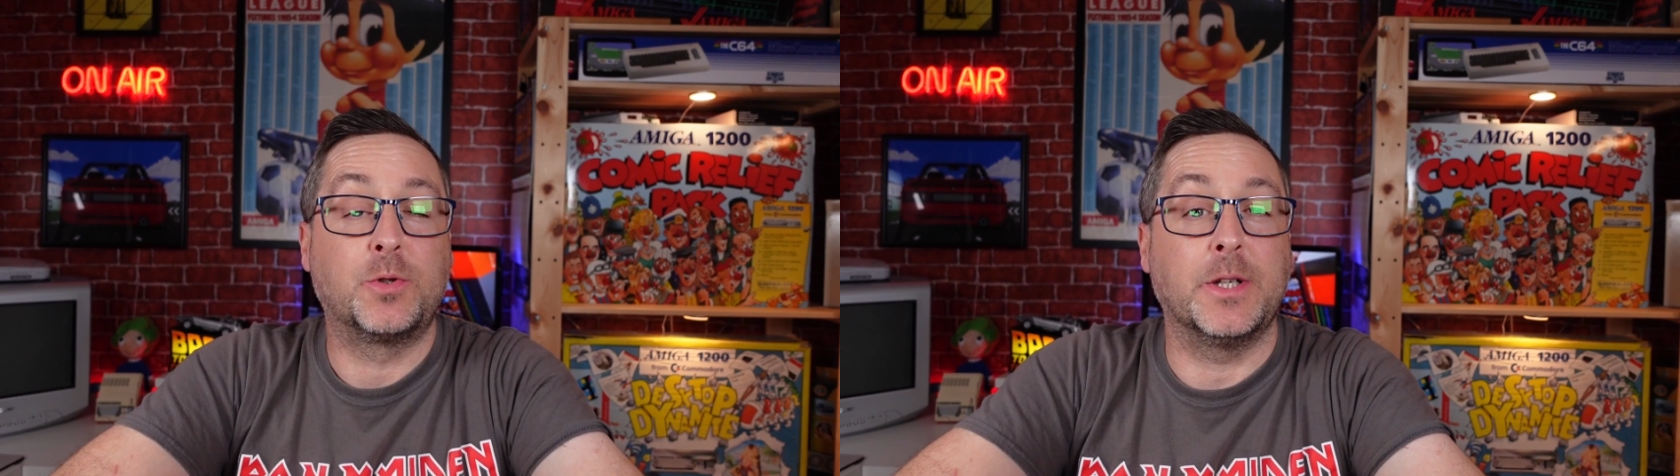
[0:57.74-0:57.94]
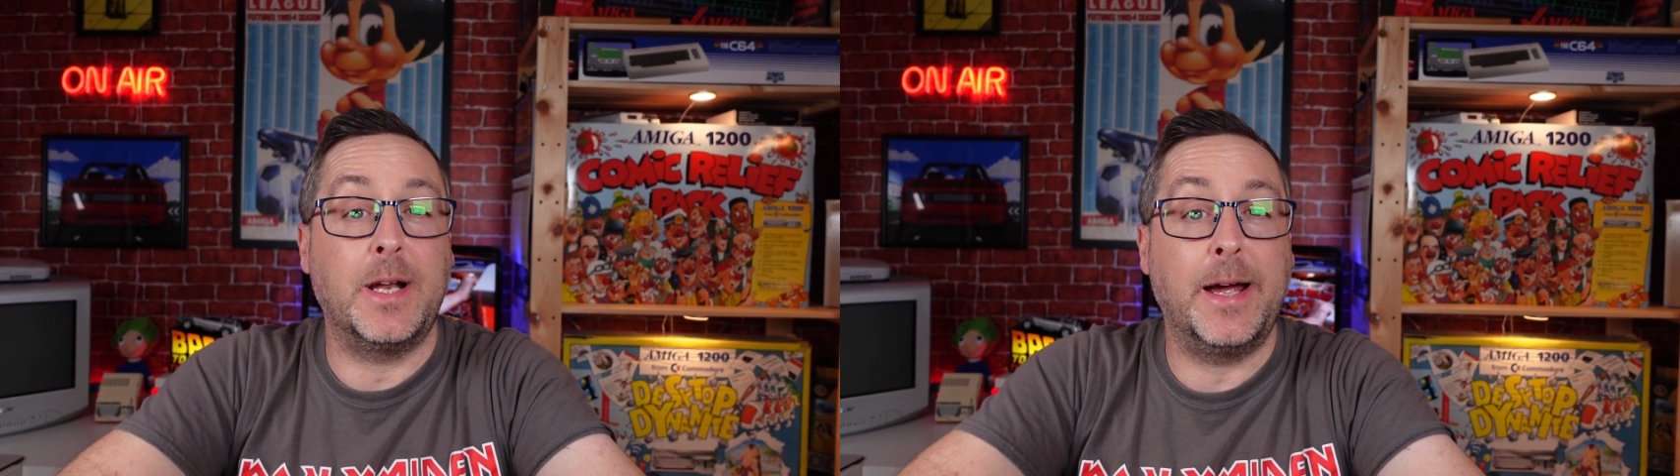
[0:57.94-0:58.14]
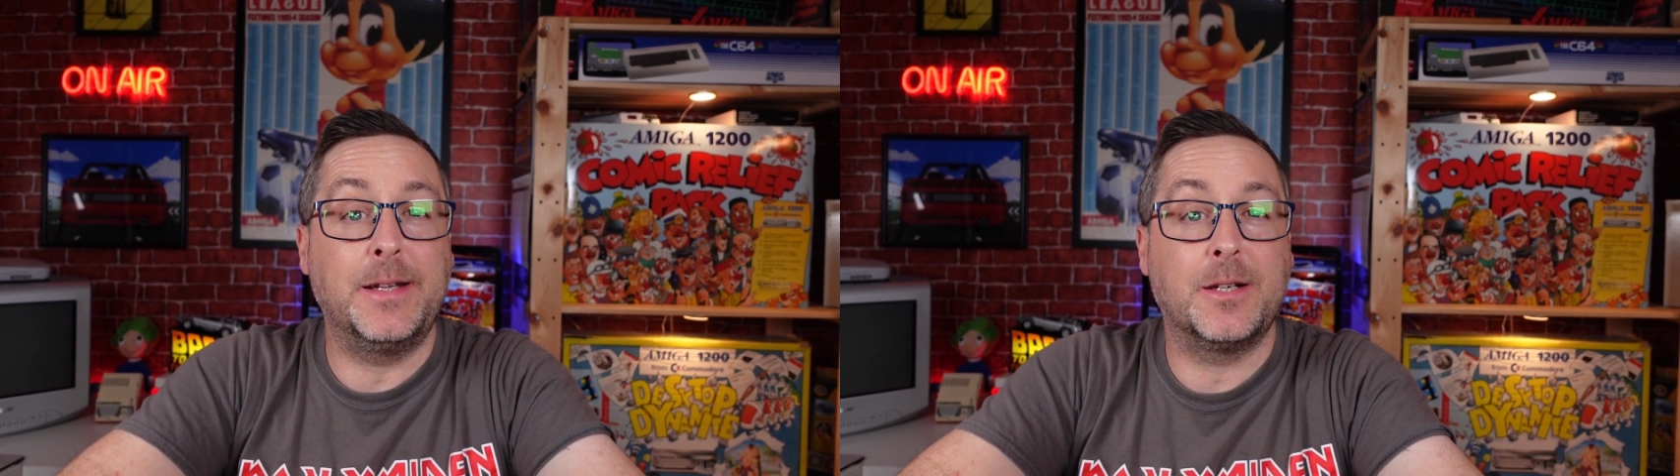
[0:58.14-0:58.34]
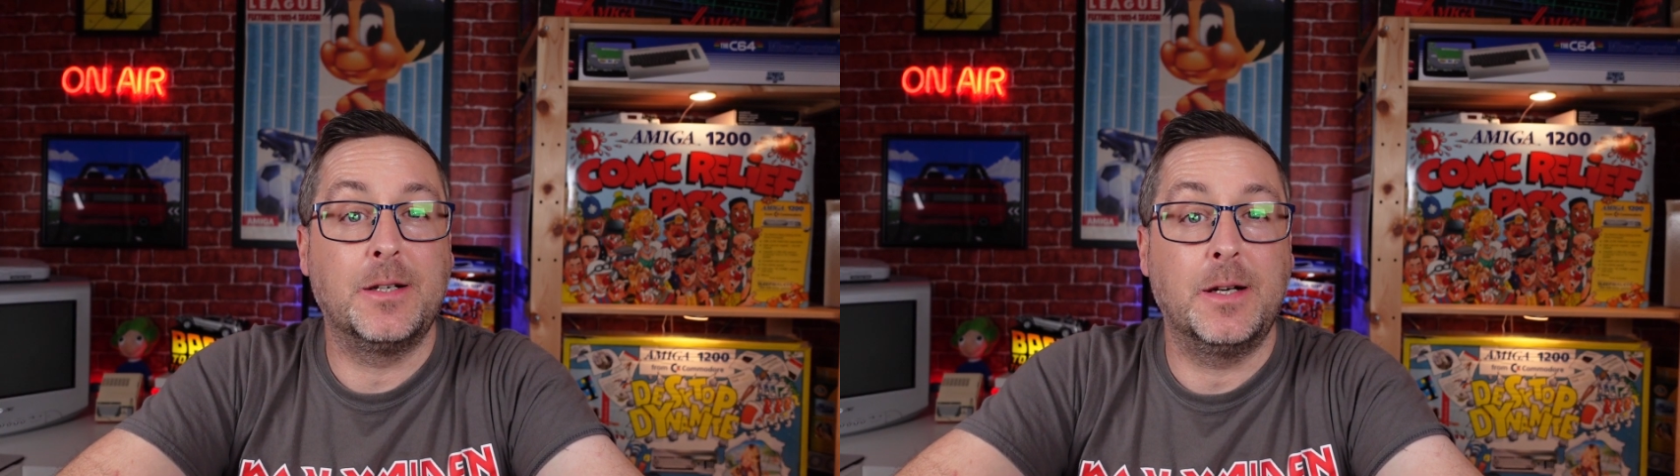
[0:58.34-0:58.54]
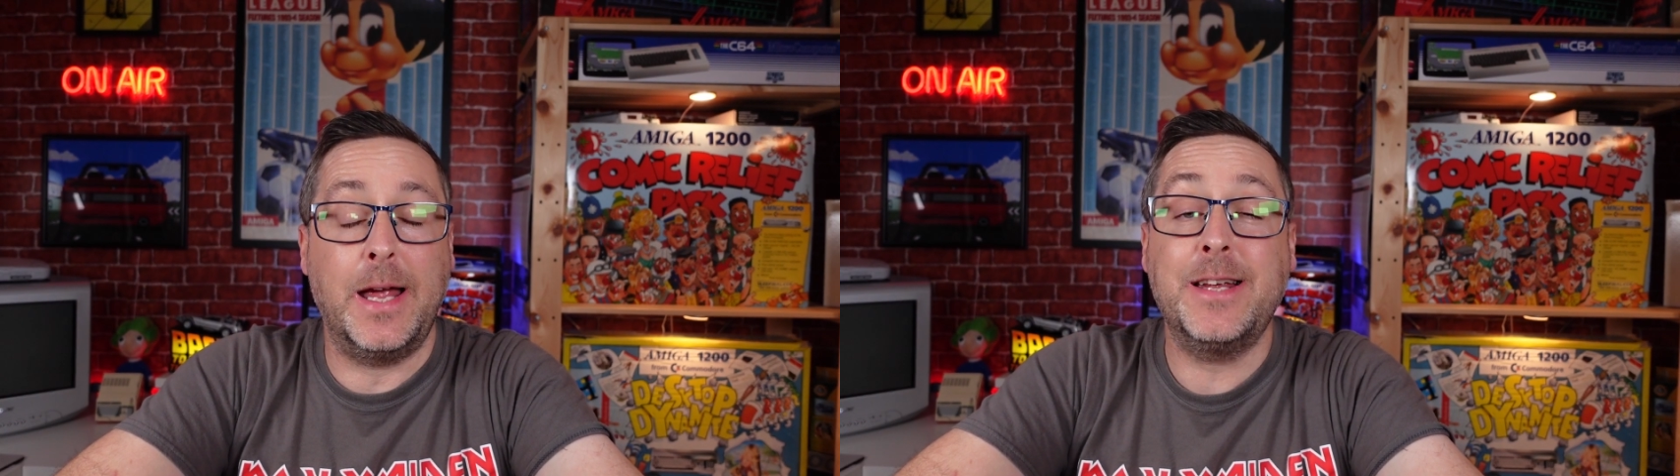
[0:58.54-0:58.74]
tonight
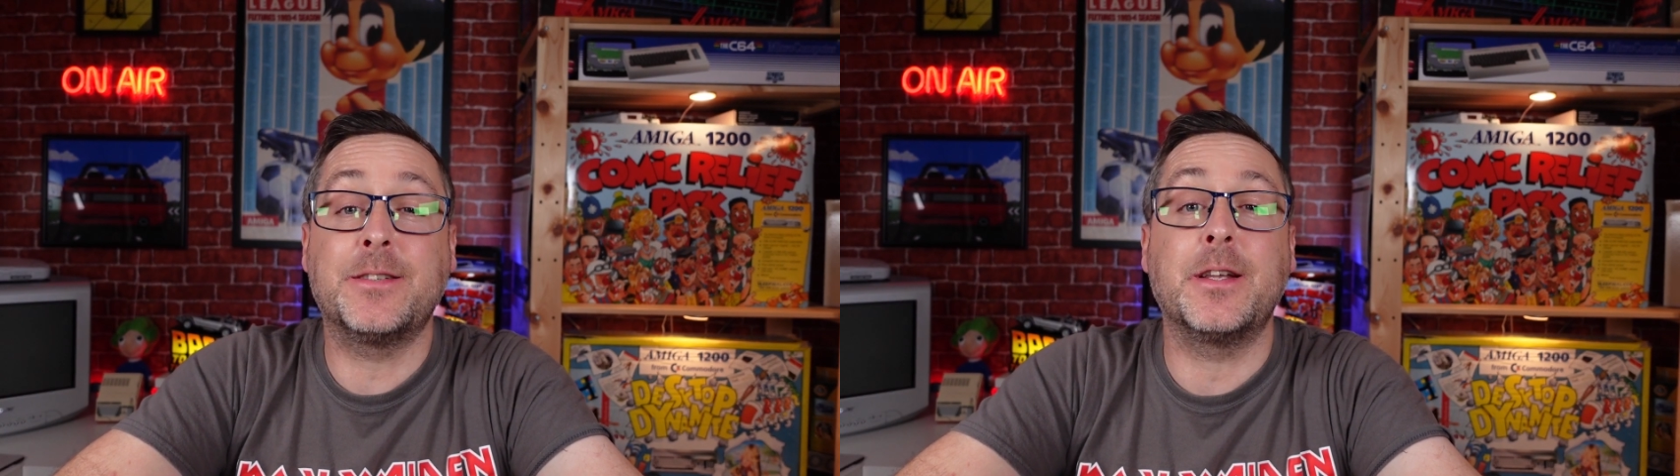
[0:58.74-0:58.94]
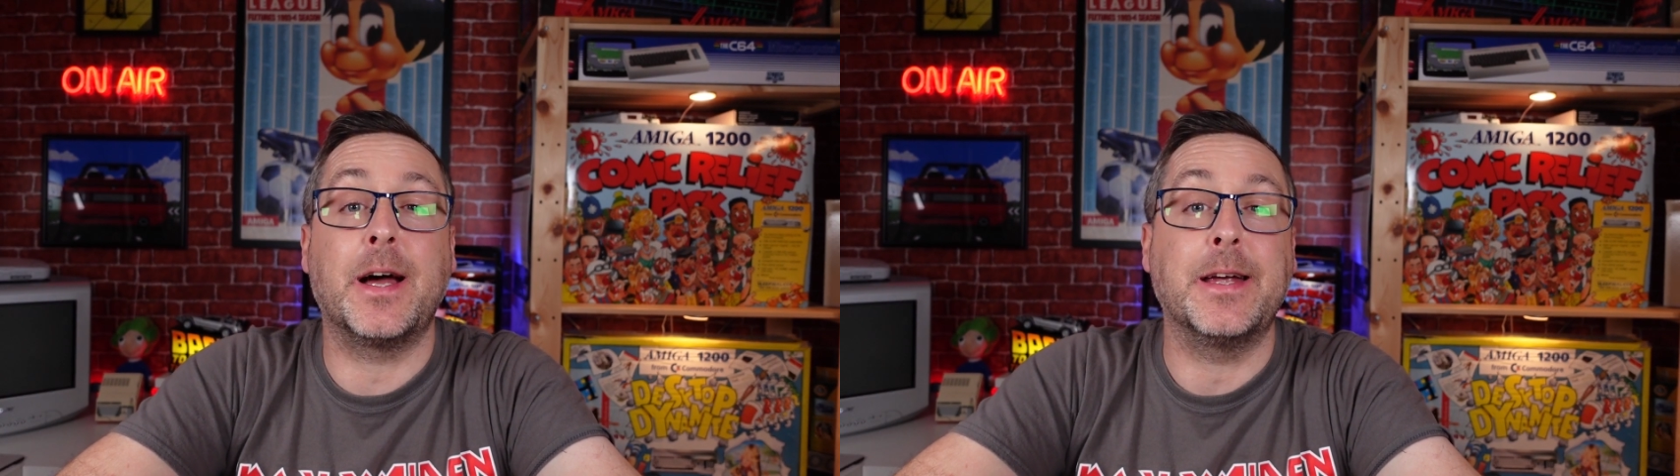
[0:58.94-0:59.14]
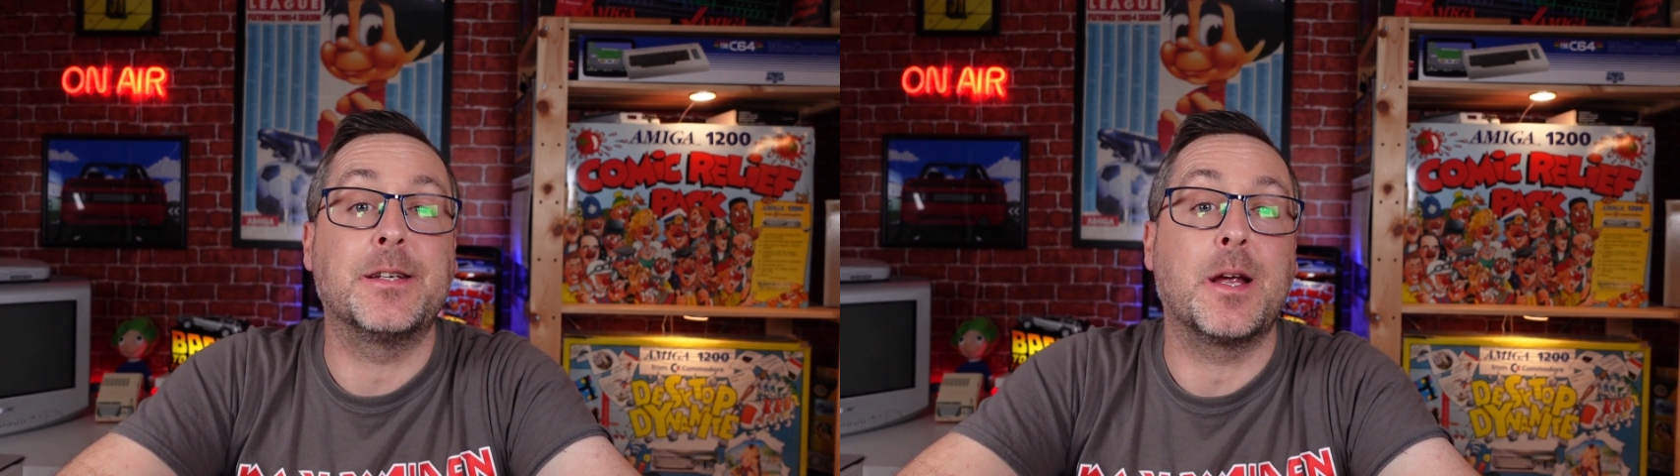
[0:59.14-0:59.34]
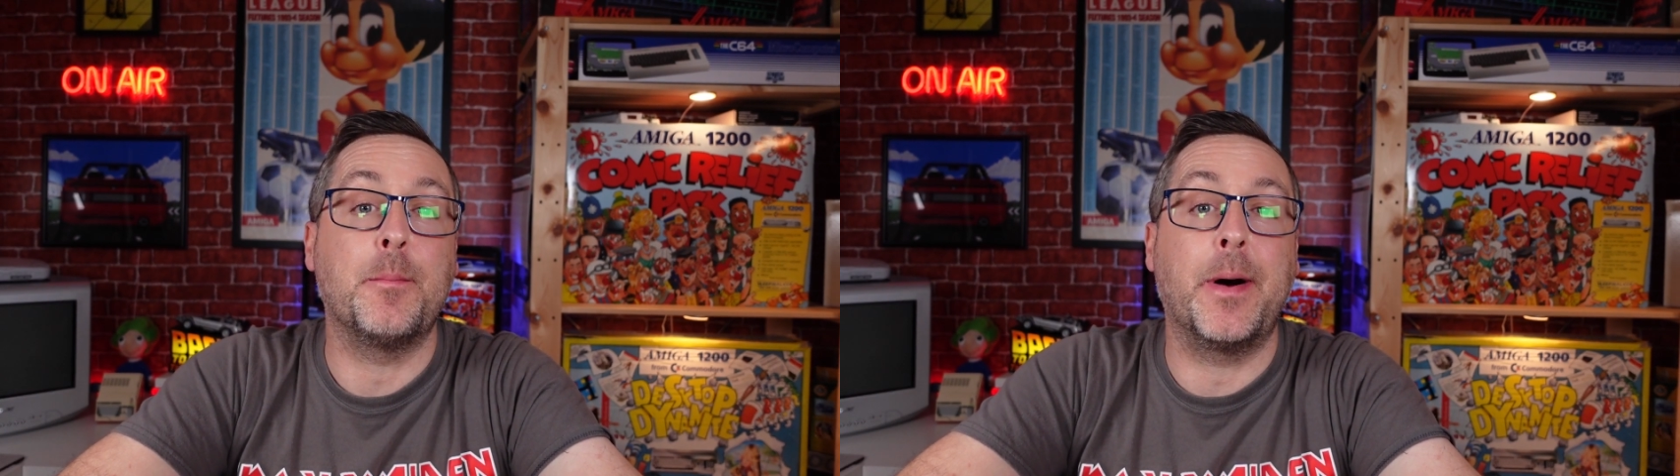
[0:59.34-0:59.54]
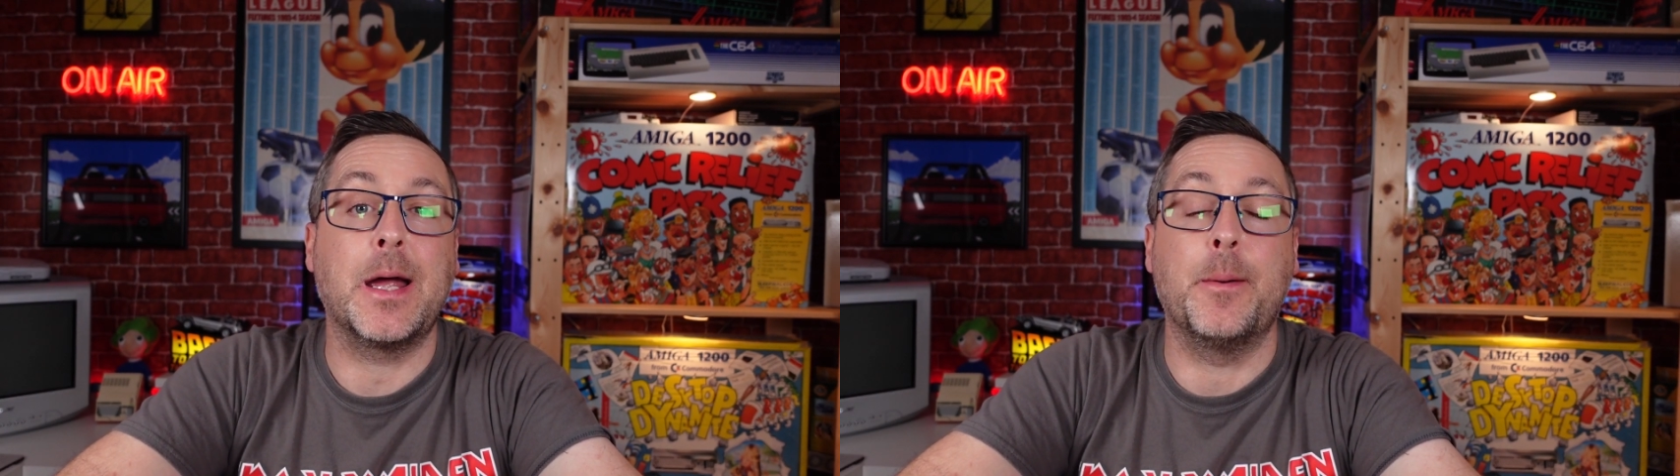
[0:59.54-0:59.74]
is the night
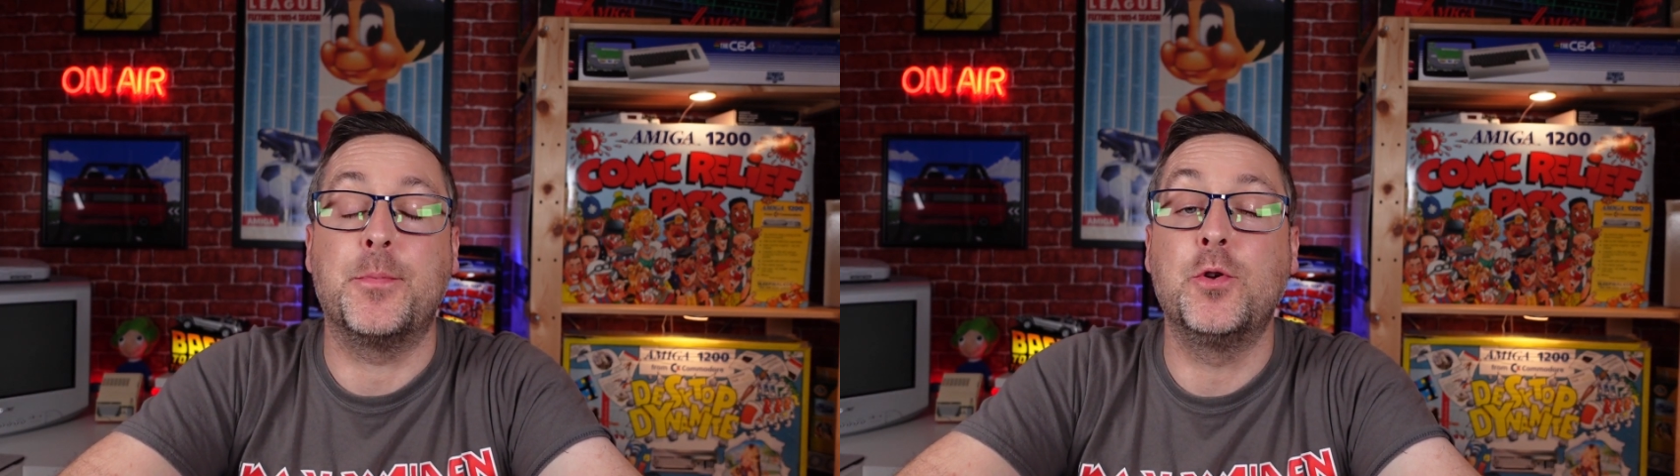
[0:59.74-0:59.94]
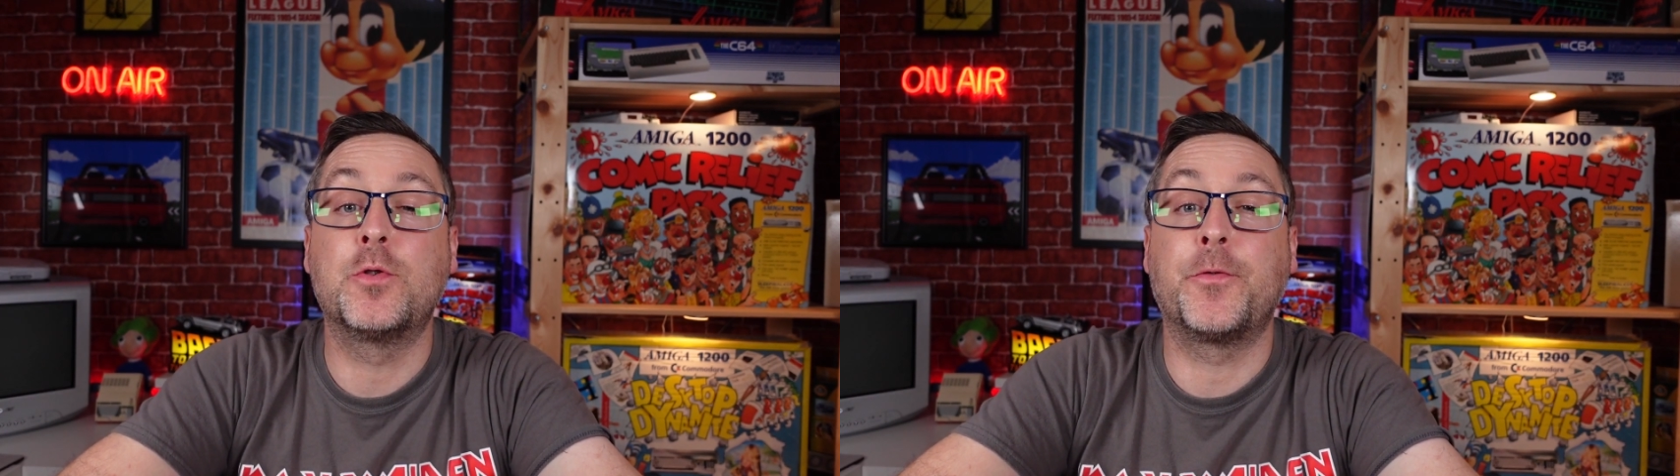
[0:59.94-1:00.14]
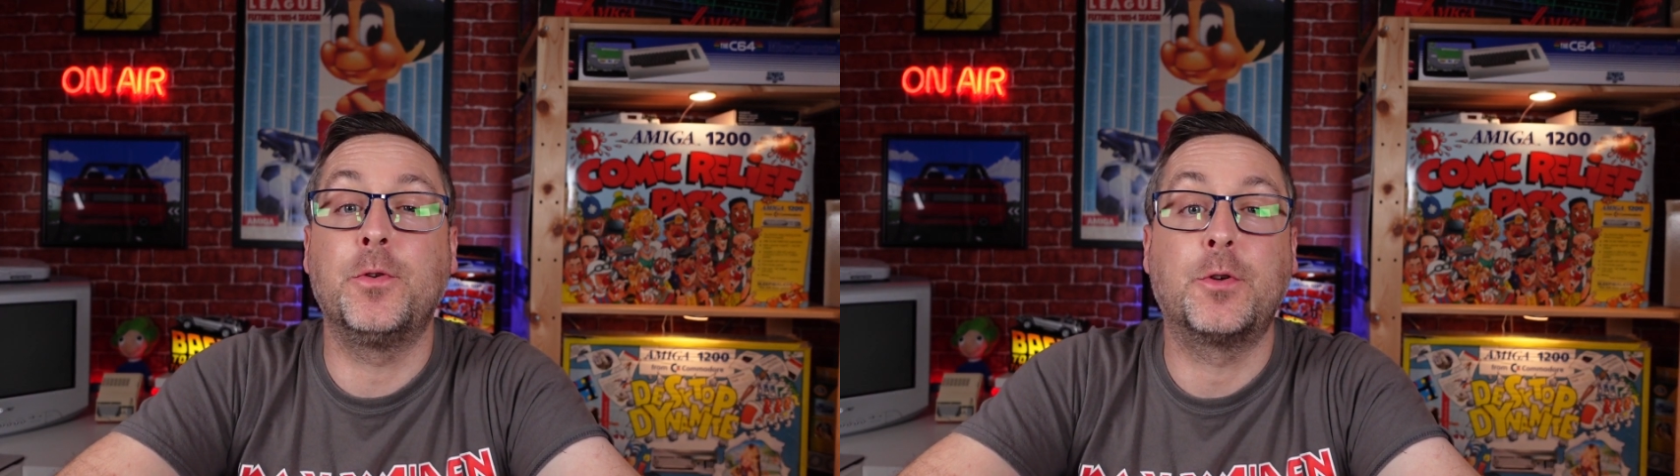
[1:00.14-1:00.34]
my beautiful